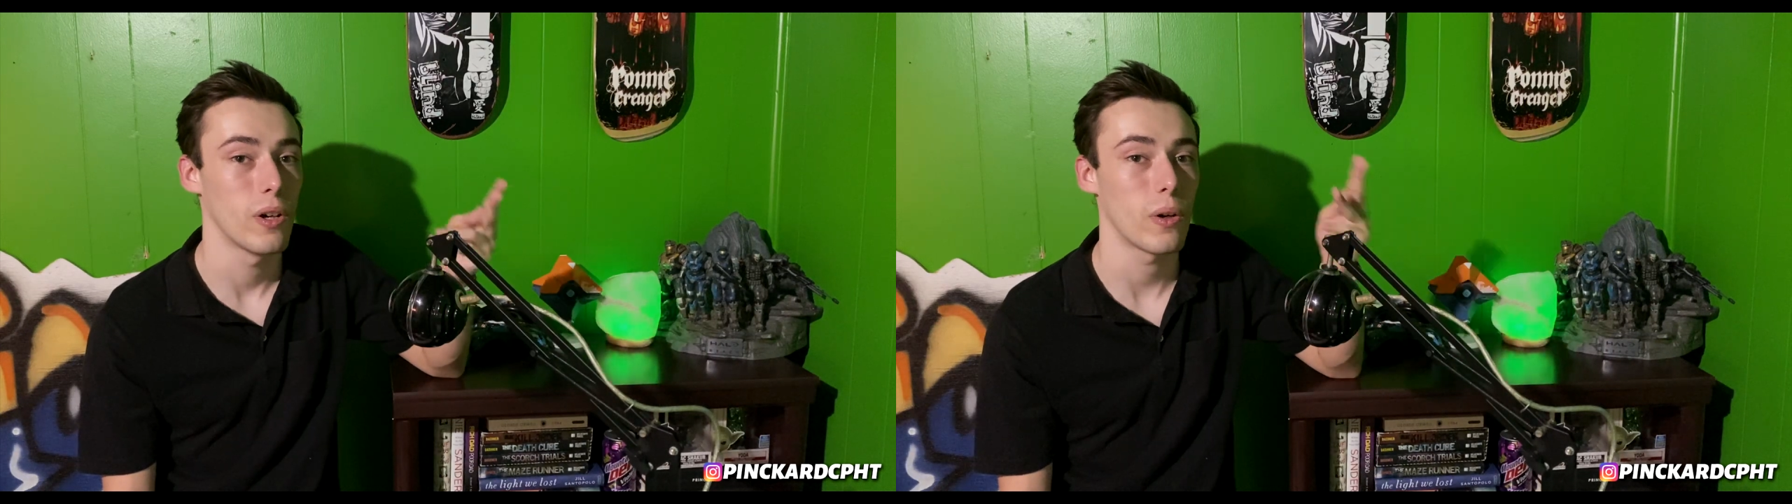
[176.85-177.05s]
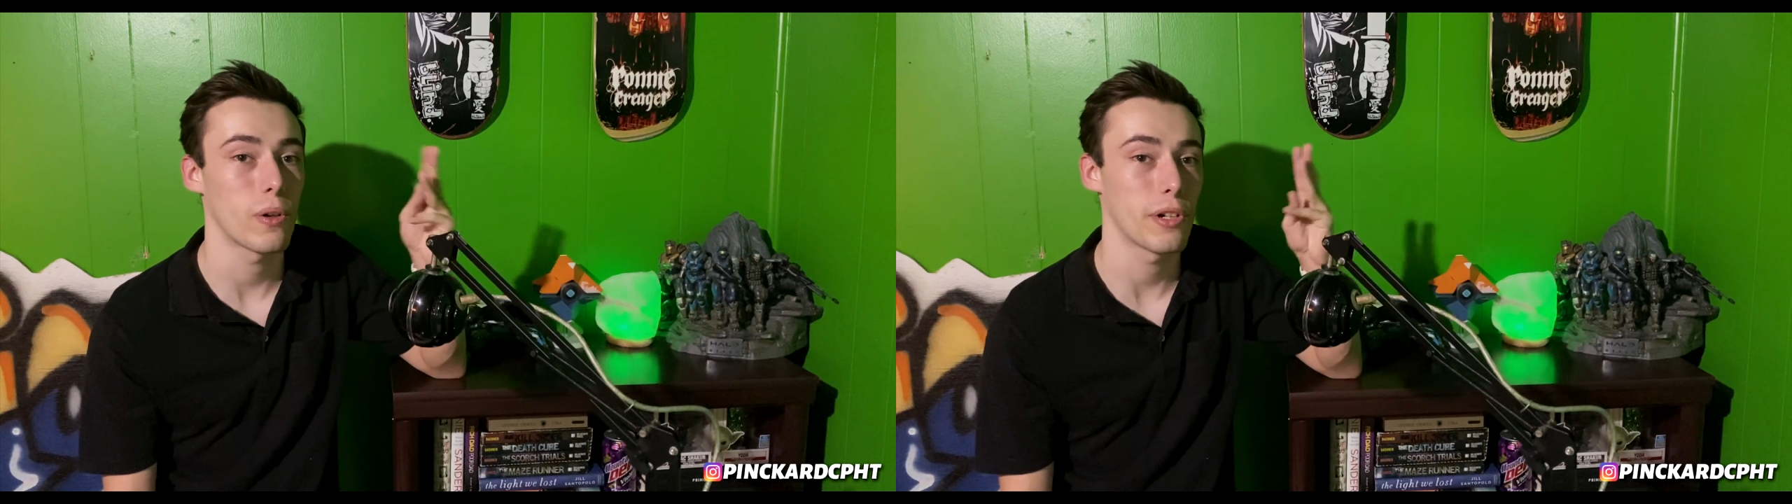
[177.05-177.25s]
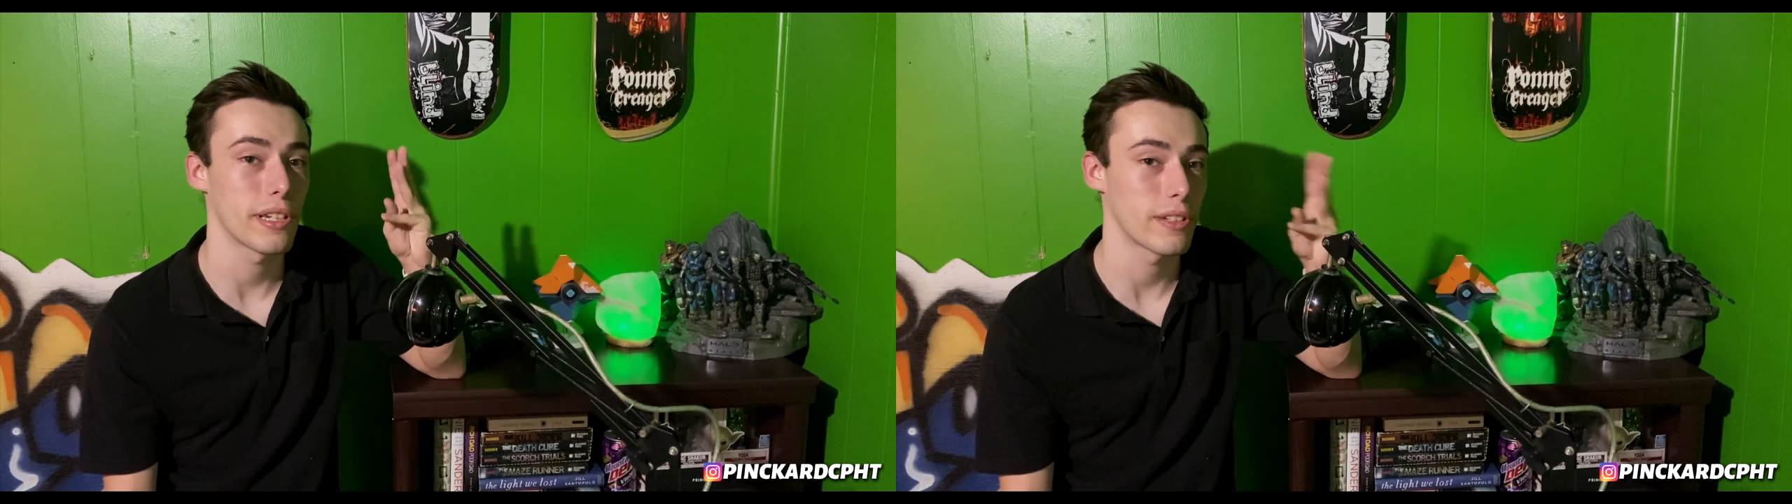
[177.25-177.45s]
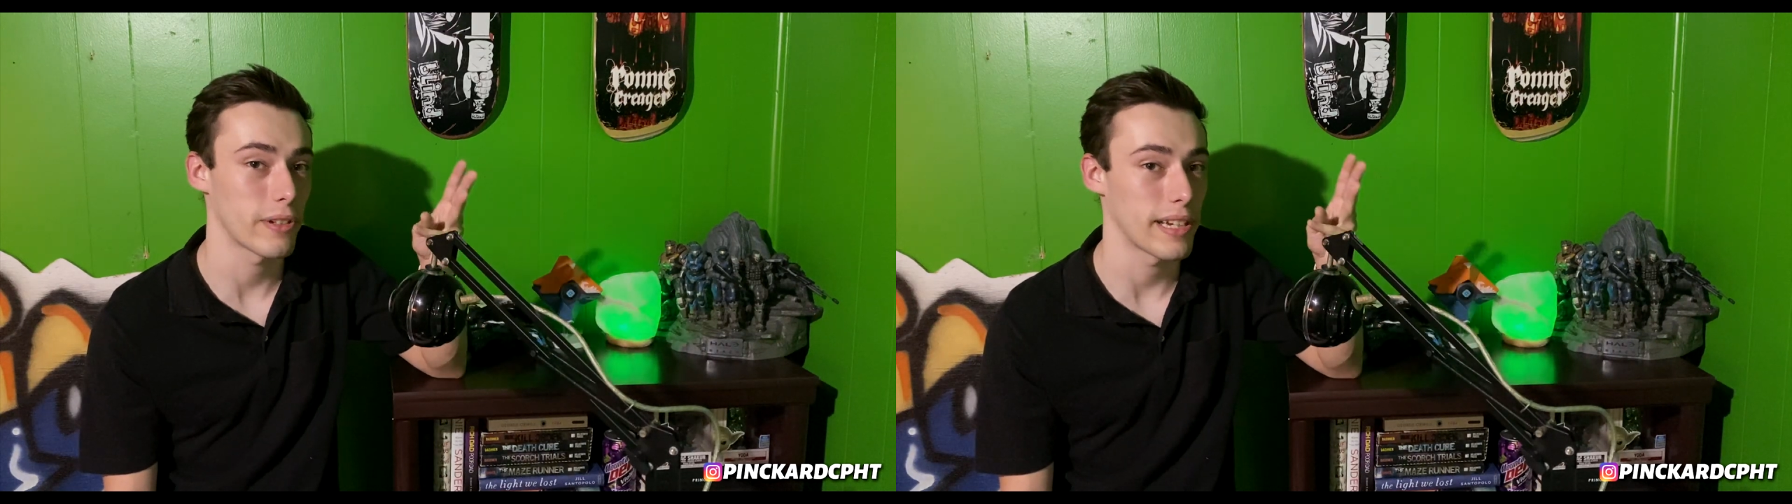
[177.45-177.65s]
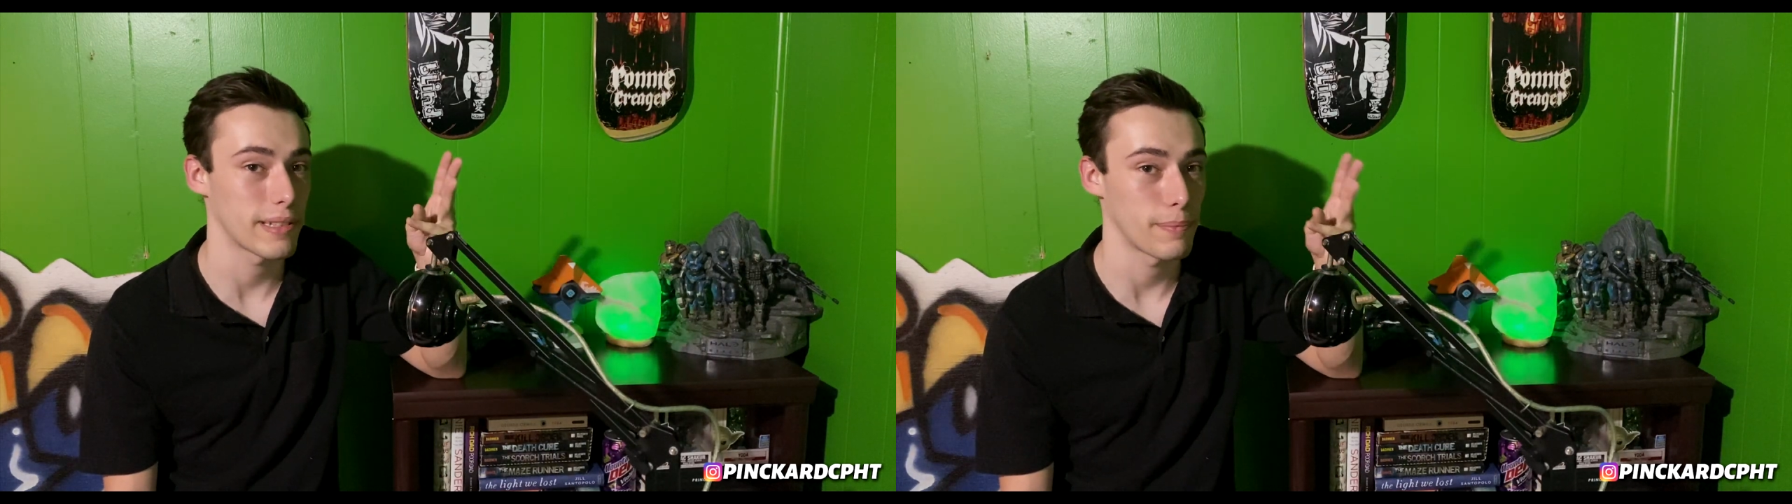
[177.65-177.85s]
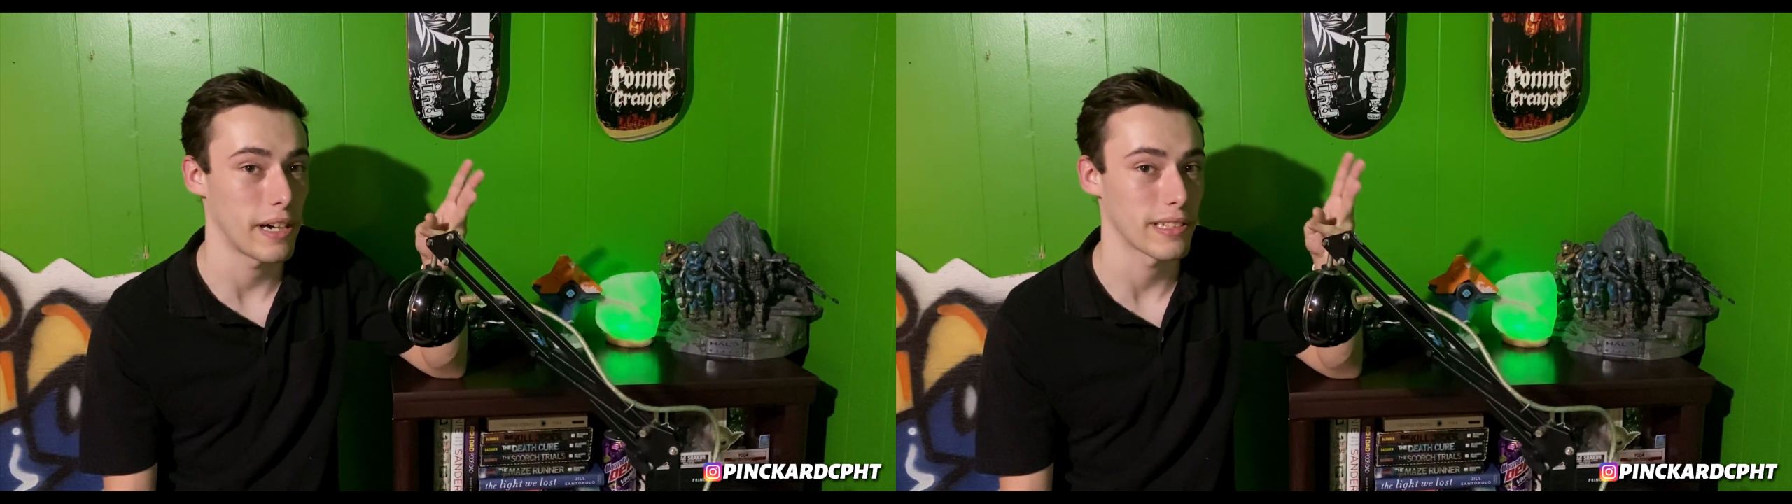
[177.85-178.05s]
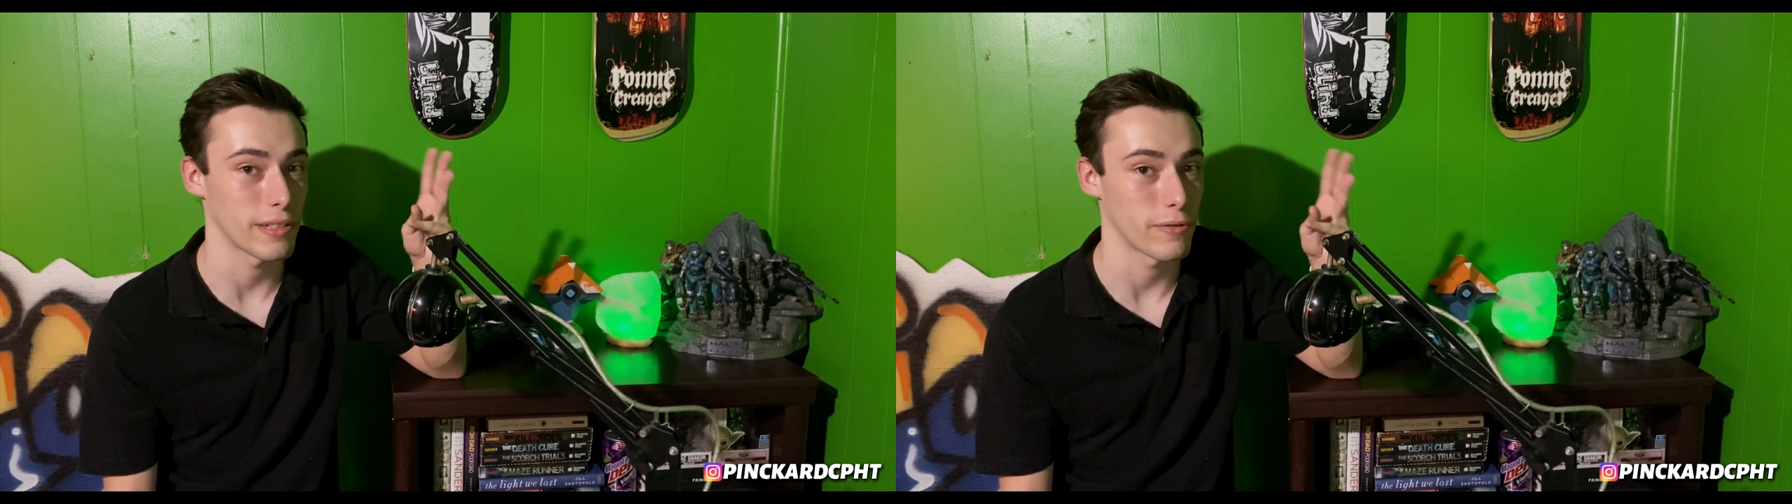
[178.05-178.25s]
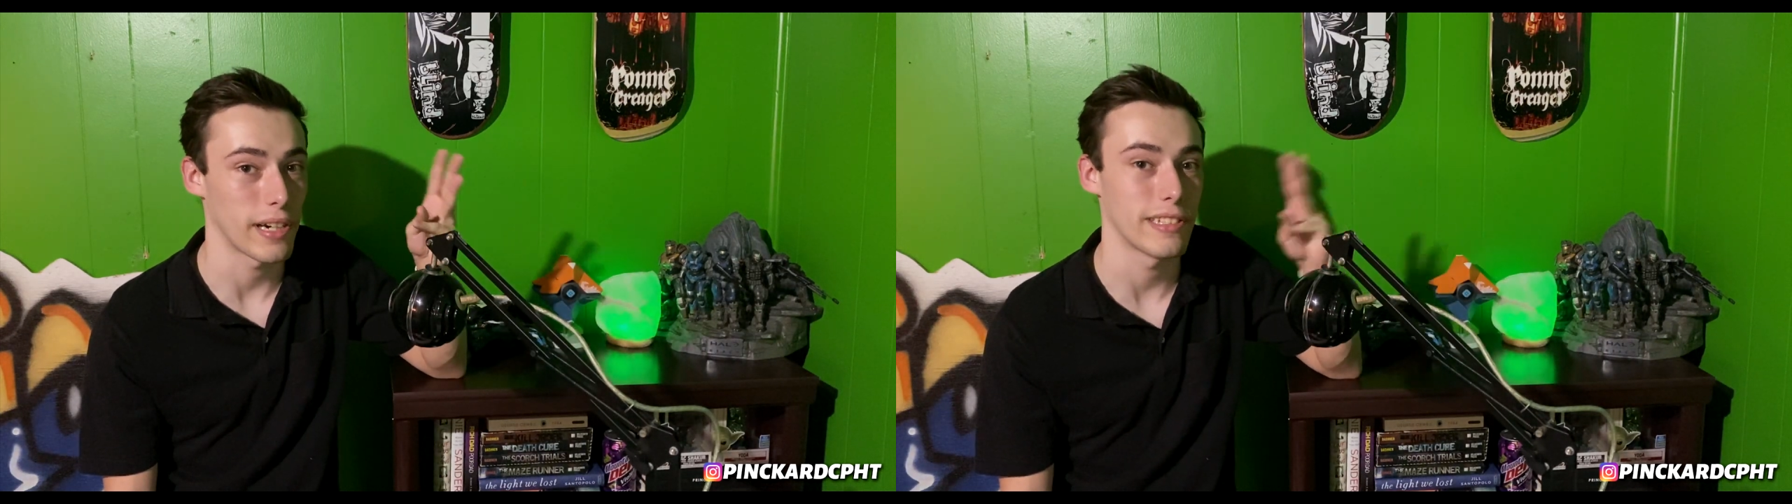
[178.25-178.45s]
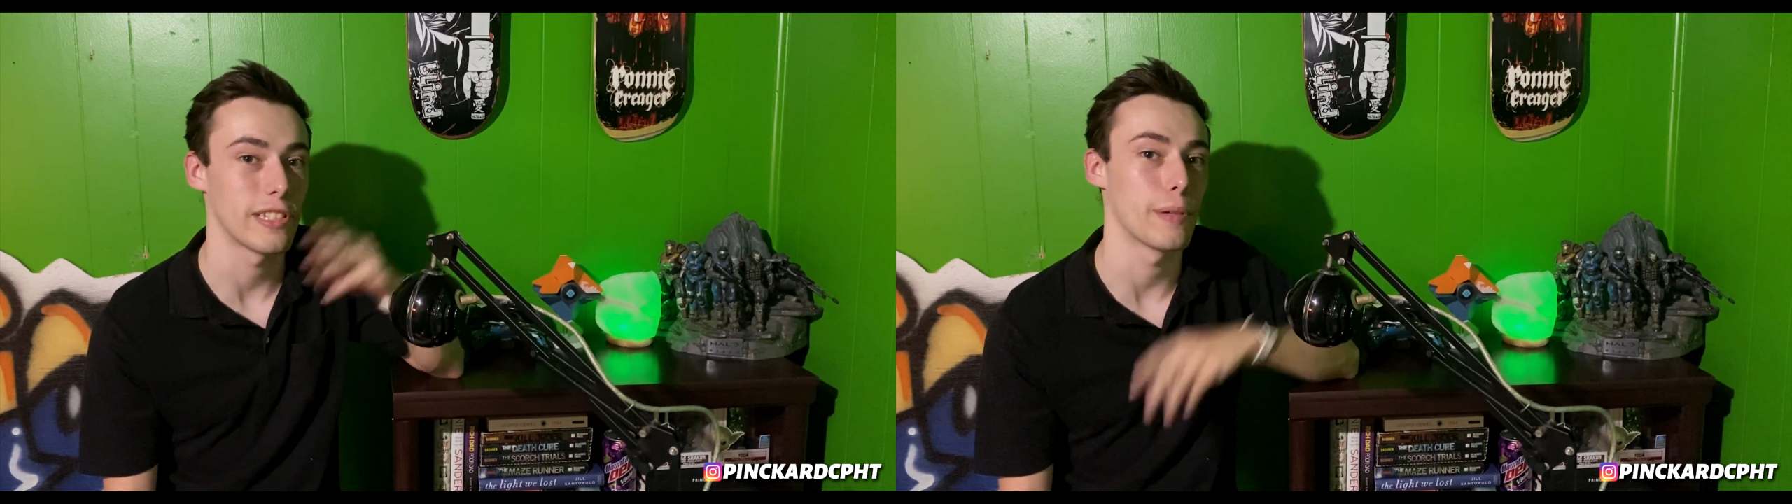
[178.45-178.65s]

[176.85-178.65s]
or you can direct deposit it right into